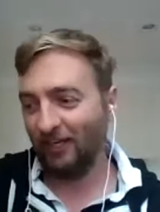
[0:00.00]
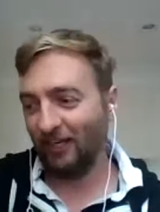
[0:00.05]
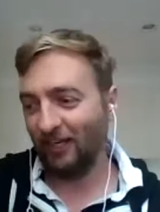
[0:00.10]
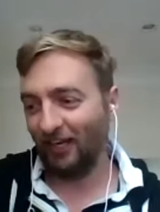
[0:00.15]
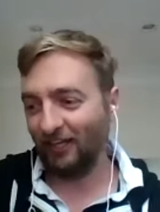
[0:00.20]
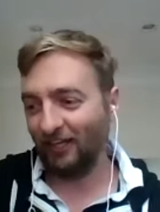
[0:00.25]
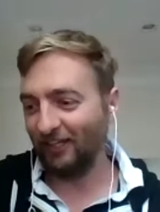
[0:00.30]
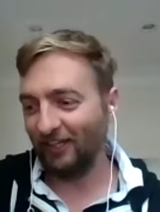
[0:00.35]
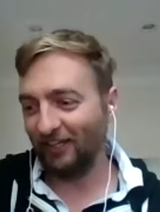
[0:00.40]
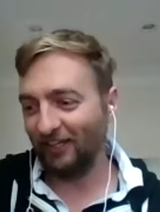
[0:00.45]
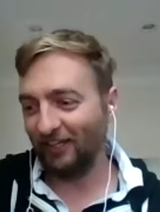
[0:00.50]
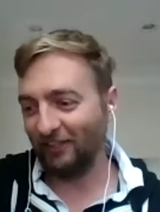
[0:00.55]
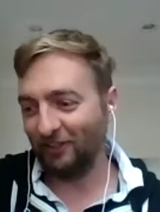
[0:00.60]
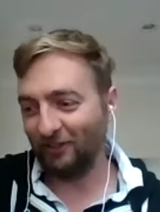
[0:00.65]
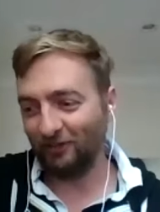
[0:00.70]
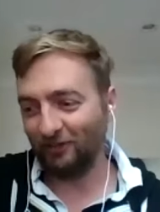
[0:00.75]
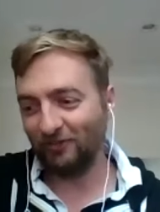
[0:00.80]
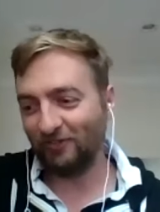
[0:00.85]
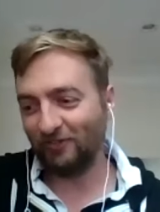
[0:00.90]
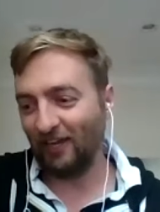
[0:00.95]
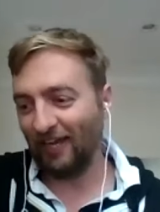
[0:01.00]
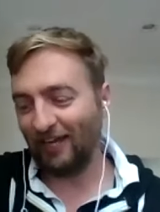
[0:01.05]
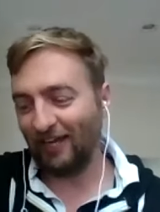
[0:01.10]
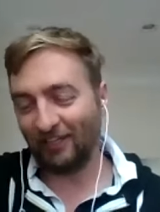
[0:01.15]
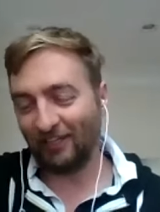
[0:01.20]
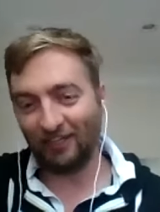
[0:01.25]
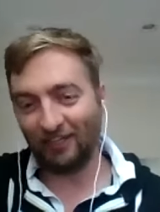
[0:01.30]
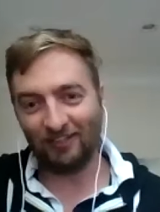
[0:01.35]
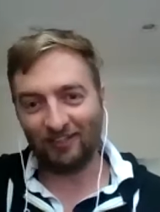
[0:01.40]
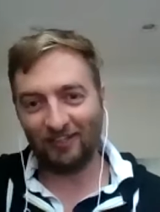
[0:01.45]
And then you
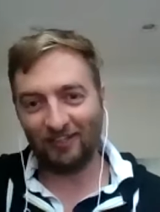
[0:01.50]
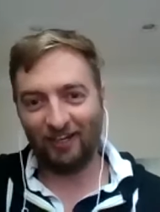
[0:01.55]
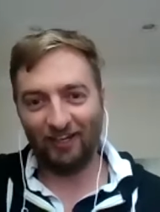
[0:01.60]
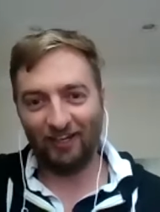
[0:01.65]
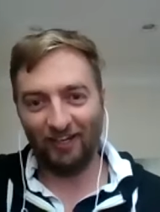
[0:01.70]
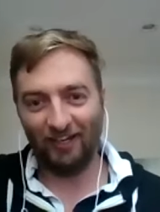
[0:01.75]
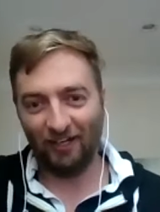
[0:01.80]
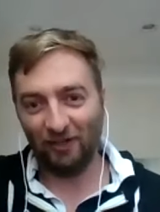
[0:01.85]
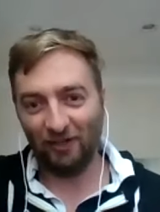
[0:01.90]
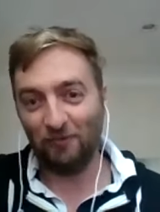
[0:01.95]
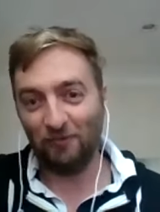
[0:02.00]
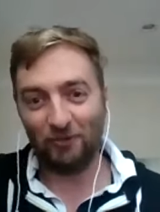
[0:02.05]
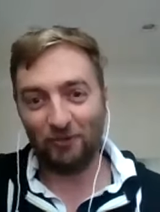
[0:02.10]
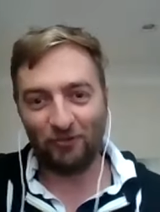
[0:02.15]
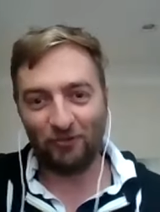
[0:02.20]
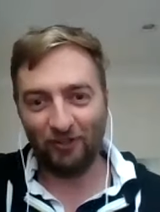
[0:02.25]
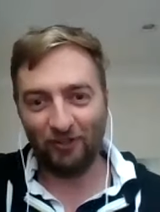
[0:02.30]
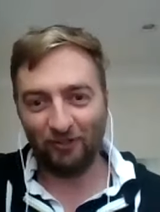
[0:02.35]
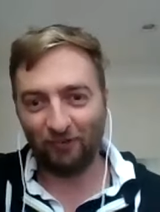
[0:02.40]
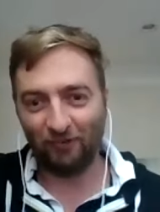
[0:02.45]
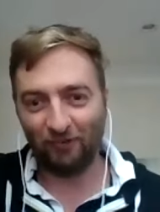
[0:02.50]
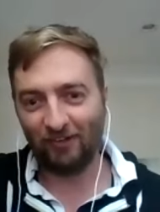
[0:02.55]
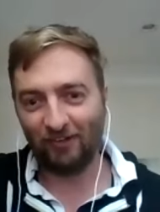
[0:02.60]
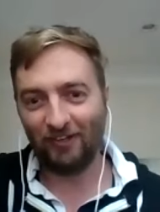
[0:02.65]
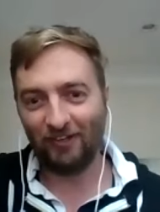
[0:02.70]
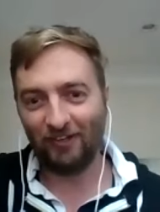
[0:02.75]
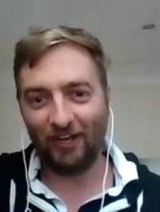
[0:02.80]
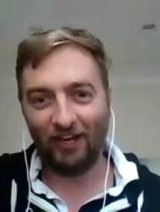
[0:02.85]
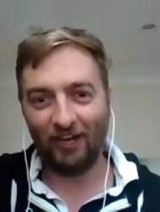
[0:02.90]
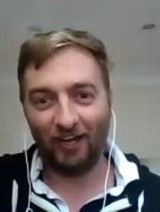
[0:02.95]
tag uh, Mathilde
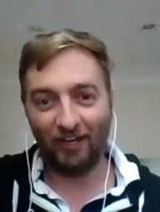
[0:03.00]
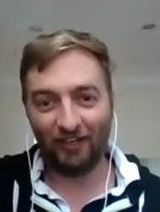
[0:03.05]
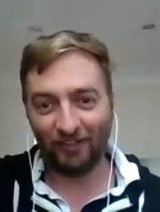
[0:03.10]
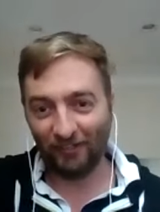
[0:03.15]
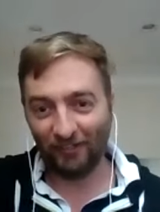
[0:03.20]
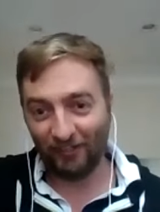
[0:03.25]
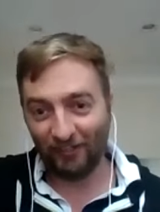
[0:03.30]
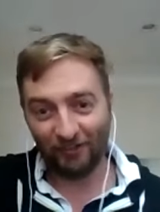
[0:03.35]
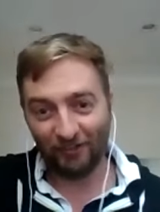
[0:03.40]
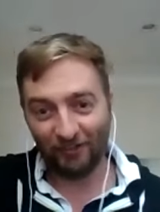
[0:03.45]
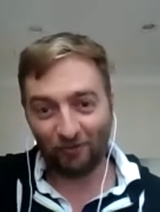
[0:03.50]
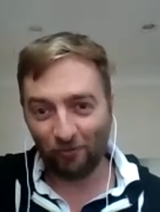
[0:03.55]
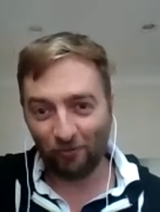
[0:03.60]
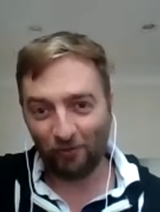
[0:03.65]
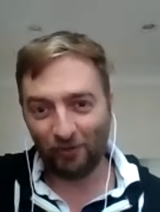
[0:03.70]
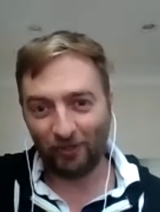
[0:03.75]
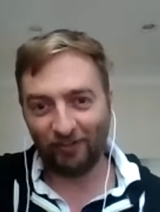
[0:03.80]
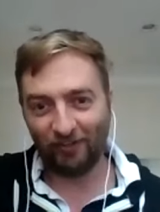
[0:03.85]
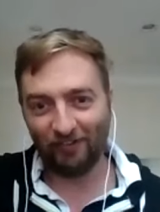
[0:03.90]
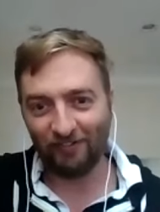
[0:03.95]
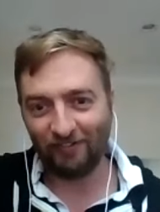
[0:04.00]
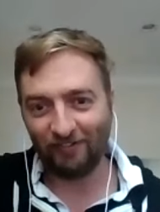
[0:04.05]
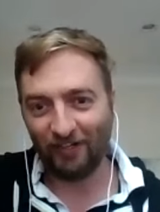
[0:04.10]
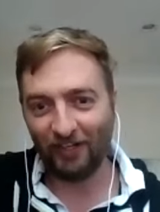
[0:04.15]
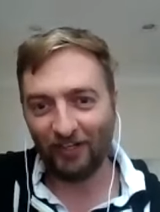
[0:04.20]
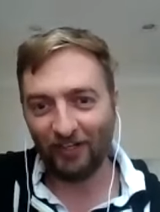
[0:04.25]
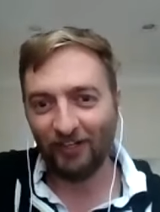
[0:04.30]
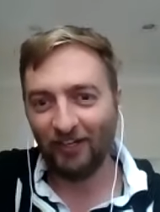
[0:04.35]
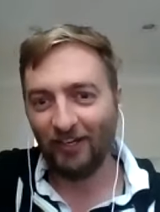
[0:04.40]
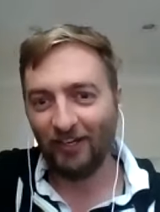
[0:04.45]
uh, in the tweet,
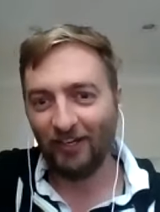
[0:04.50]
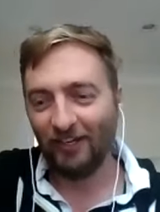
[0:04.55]
right?